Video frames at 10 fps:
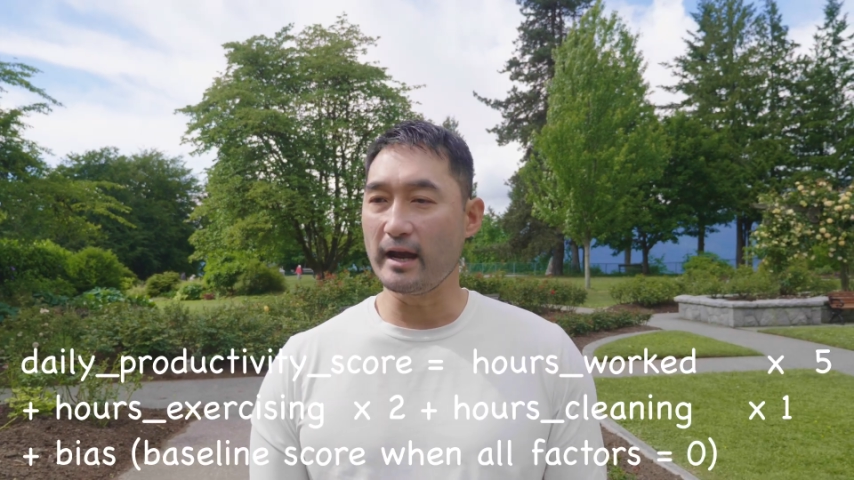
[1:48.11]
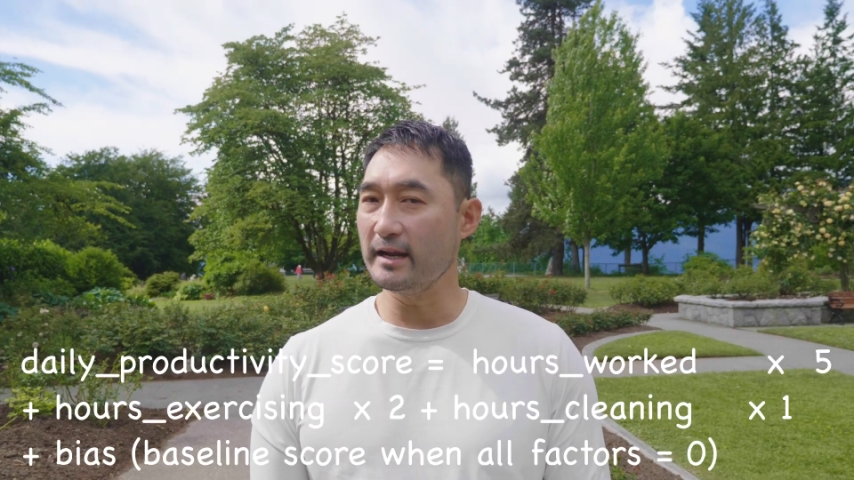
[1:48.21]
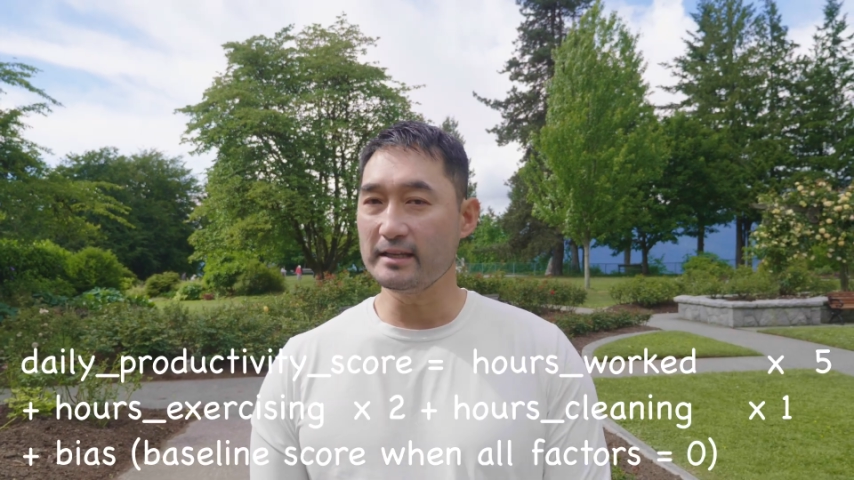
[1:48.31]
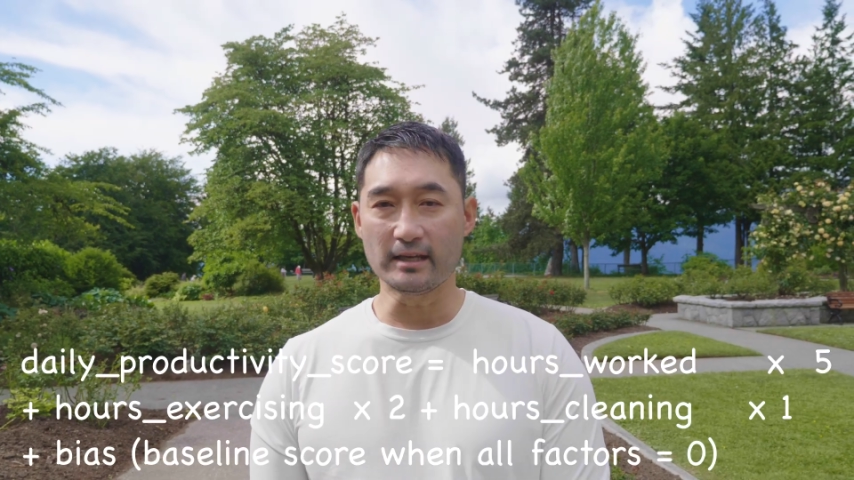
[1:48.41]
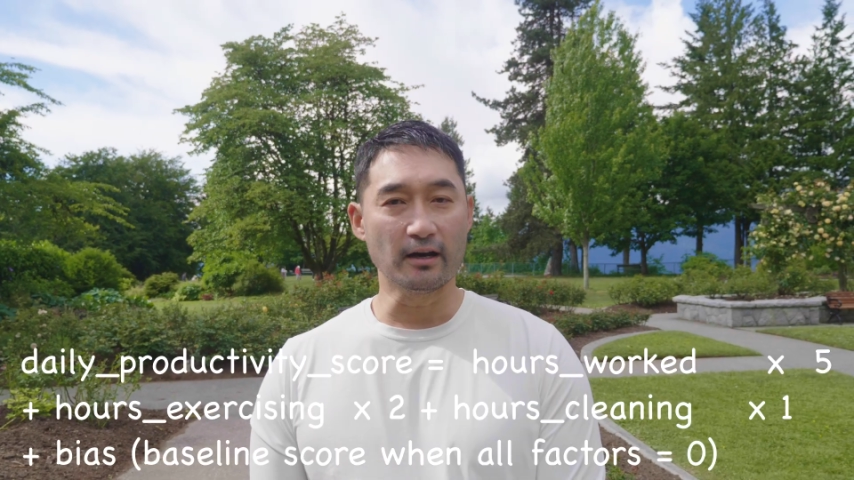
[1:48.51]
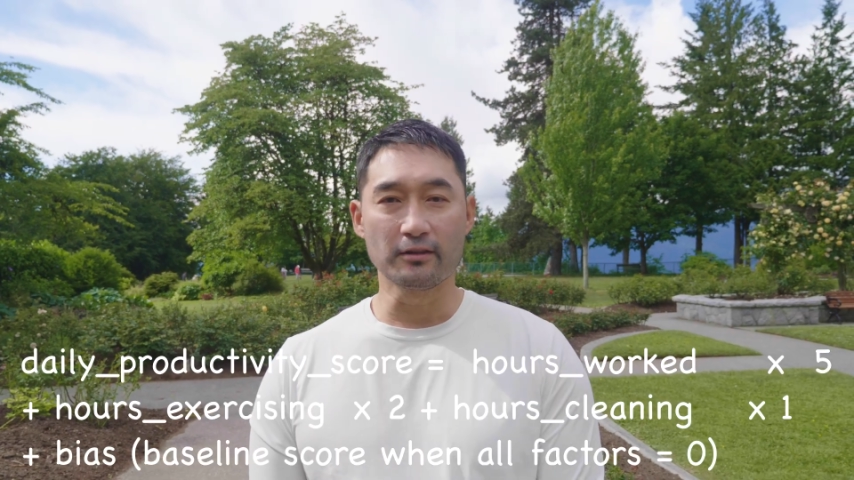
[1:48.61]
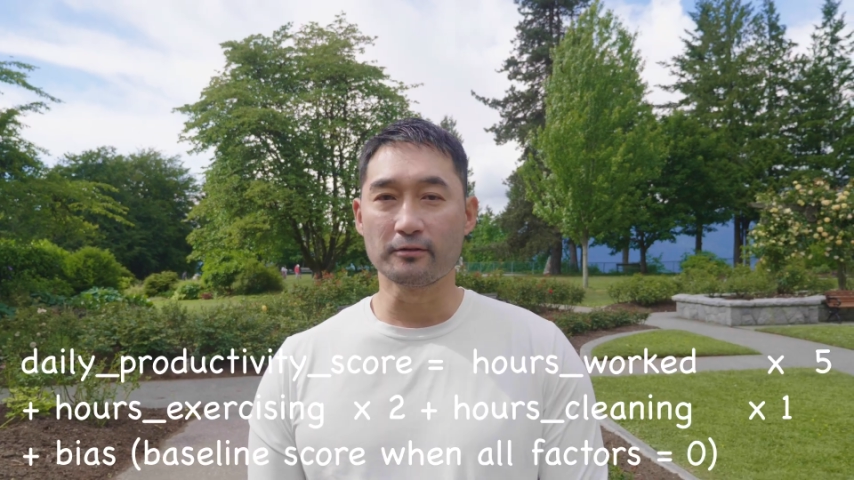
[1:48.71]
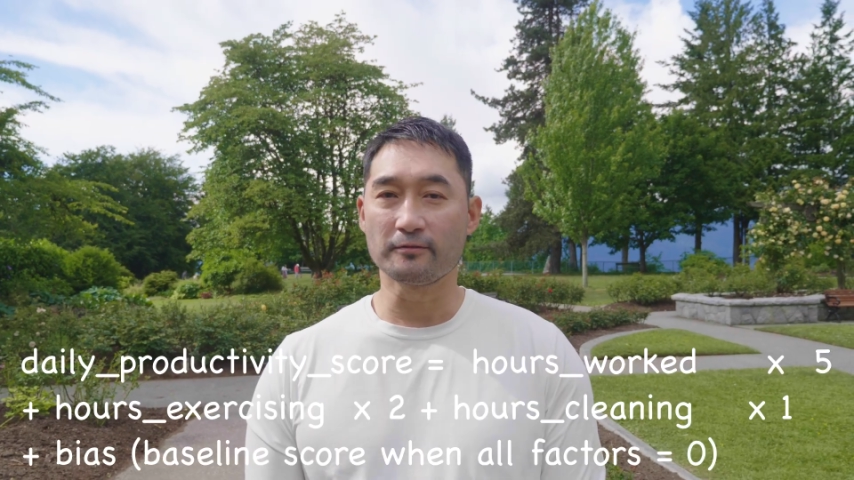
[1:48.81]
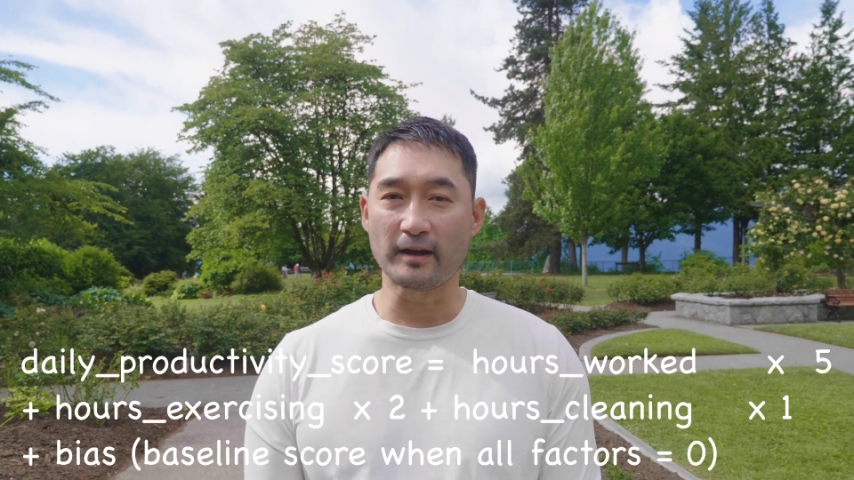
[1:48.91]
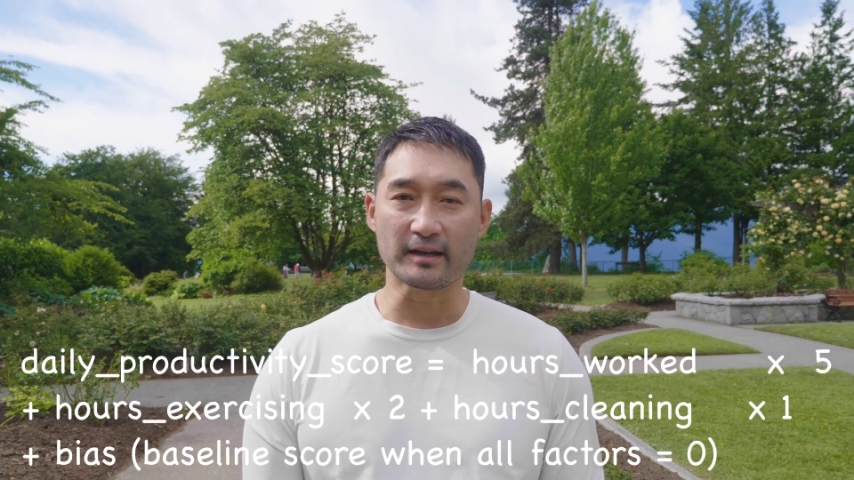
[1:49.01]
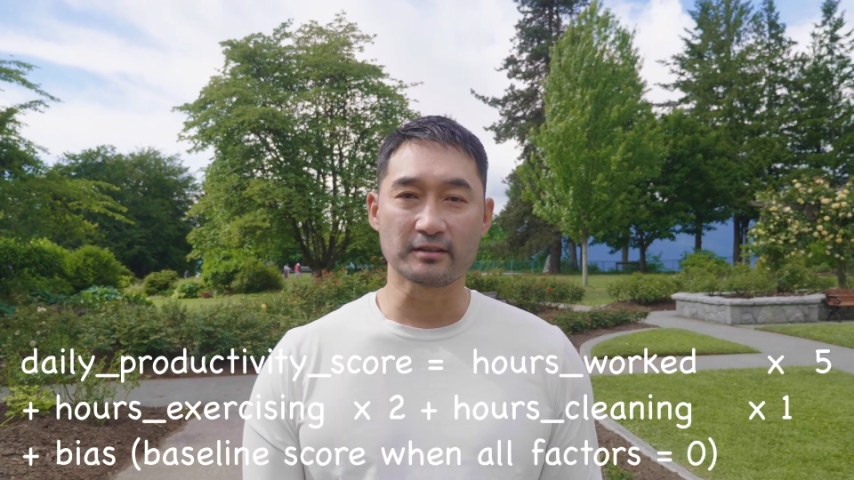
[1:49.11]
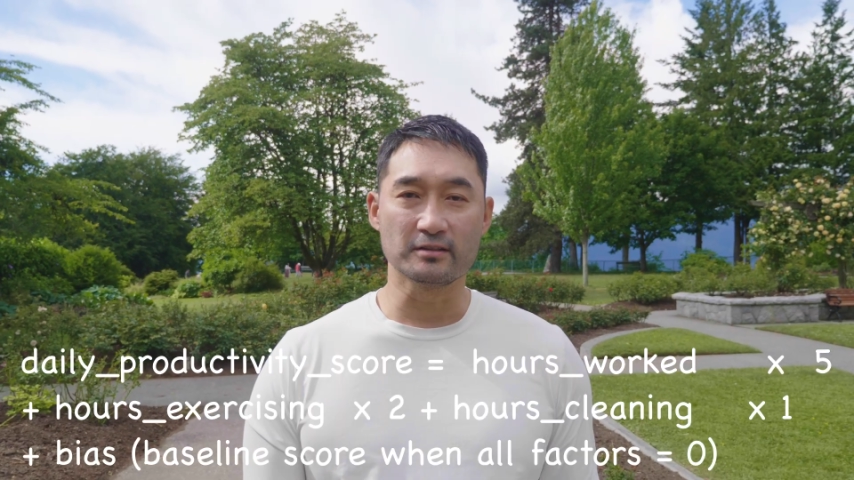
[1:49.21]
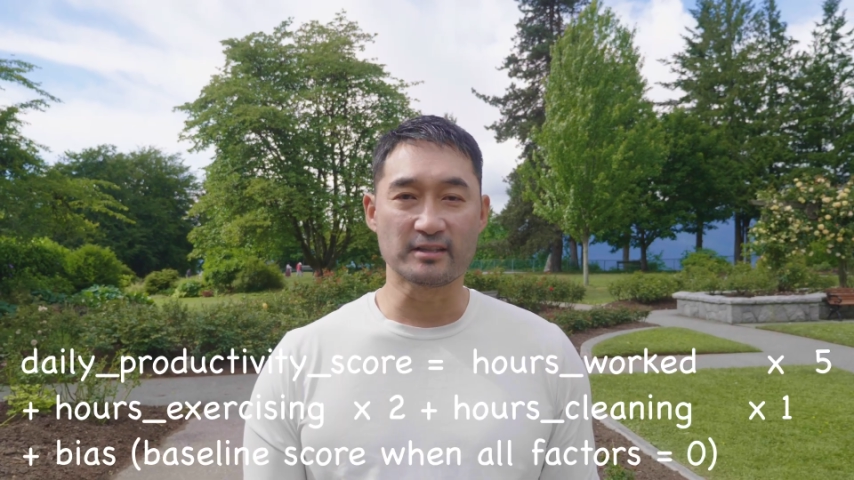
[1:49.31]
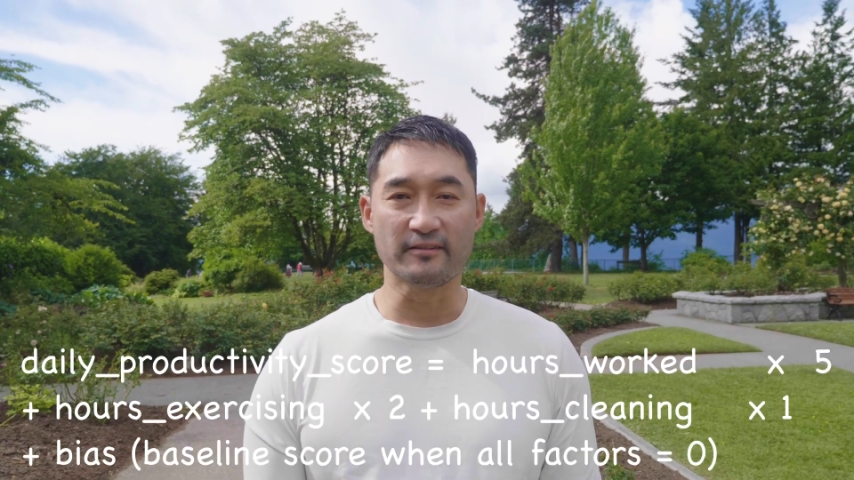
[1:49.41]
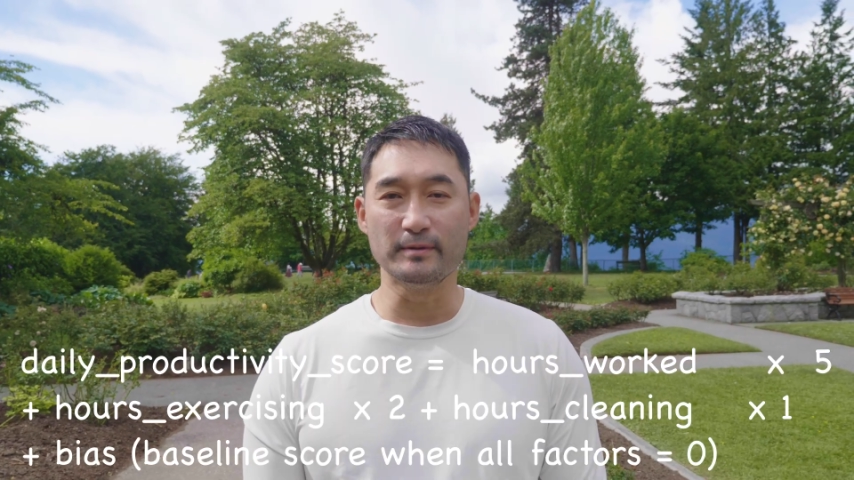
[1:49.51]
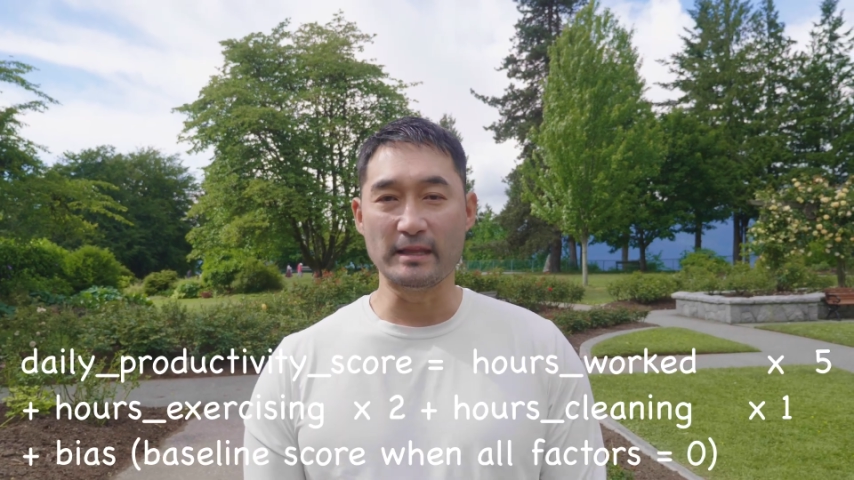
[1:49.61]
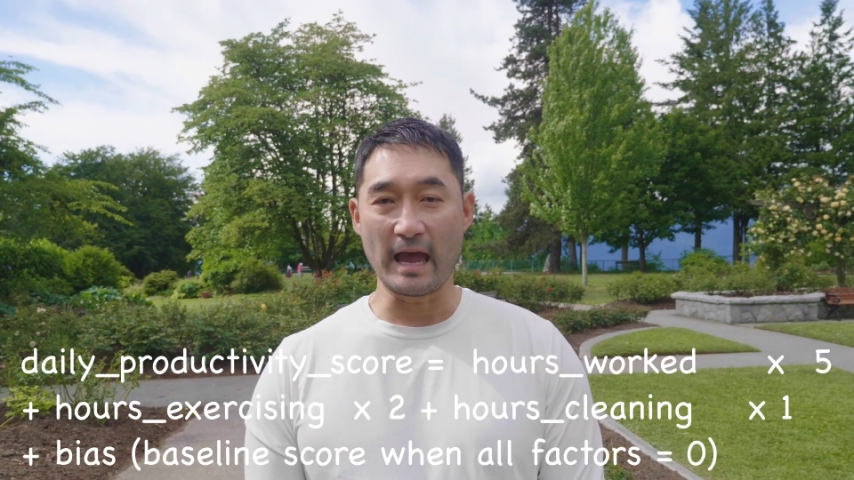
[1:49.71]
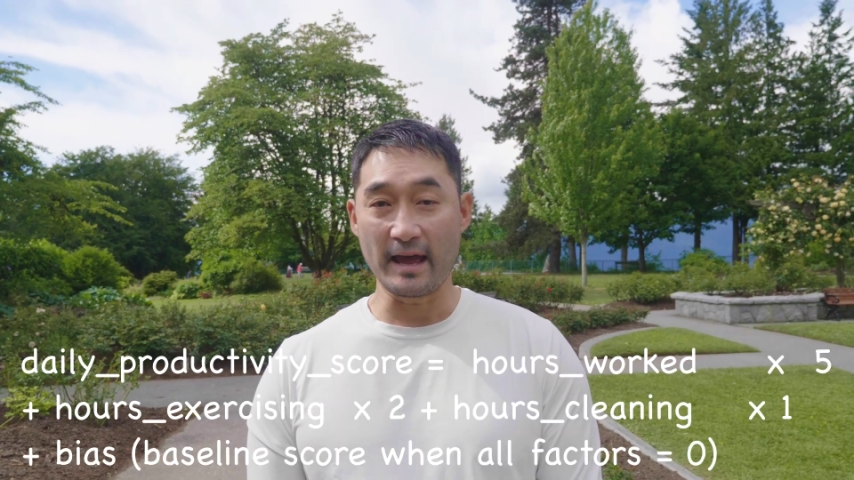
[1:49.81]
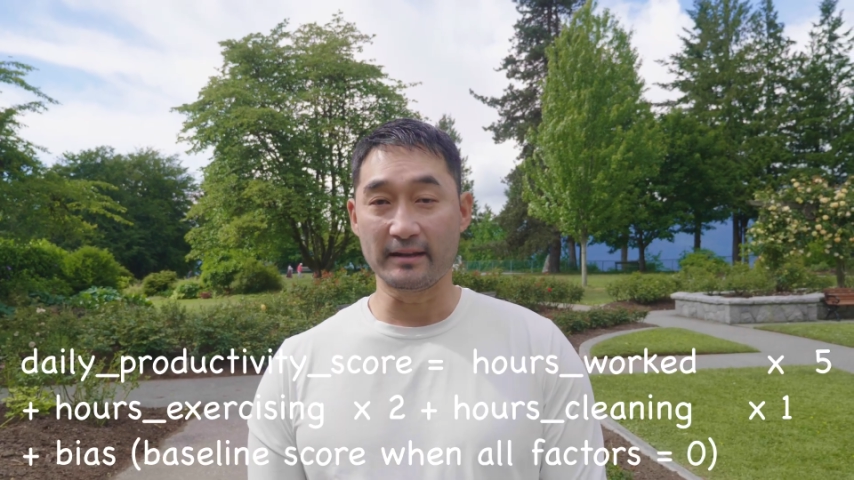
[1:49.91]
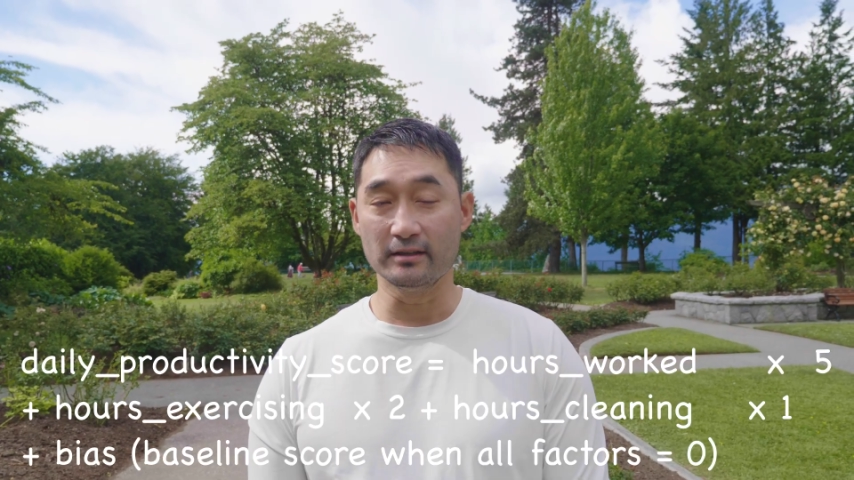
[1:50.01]
any other factors have been
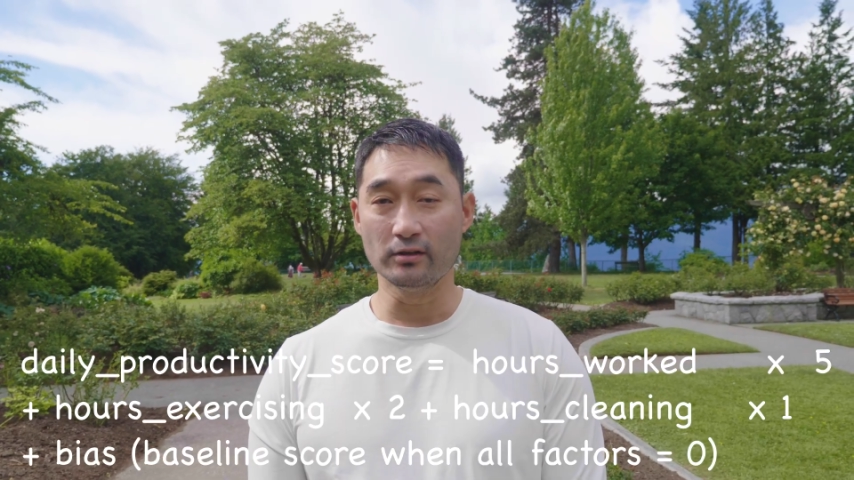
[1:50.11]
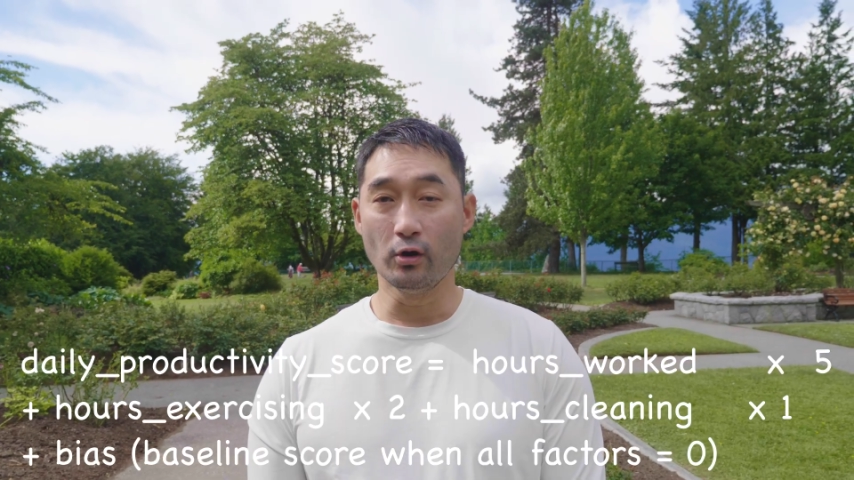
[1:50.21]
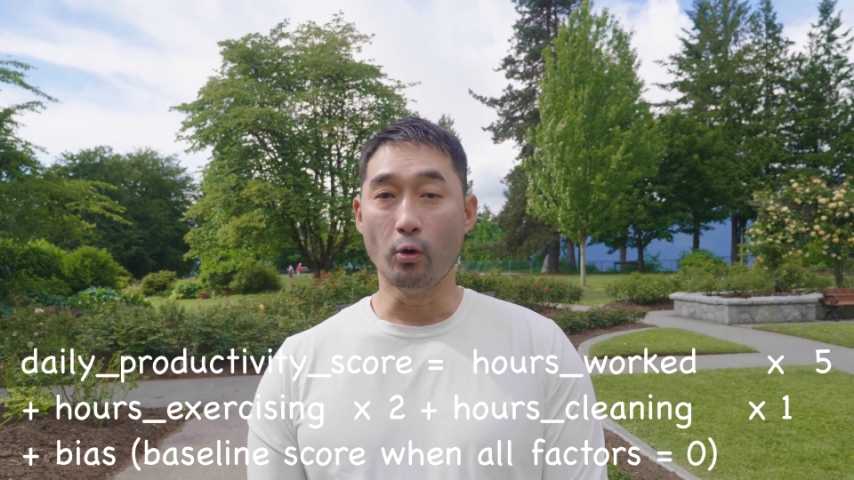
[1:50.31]
added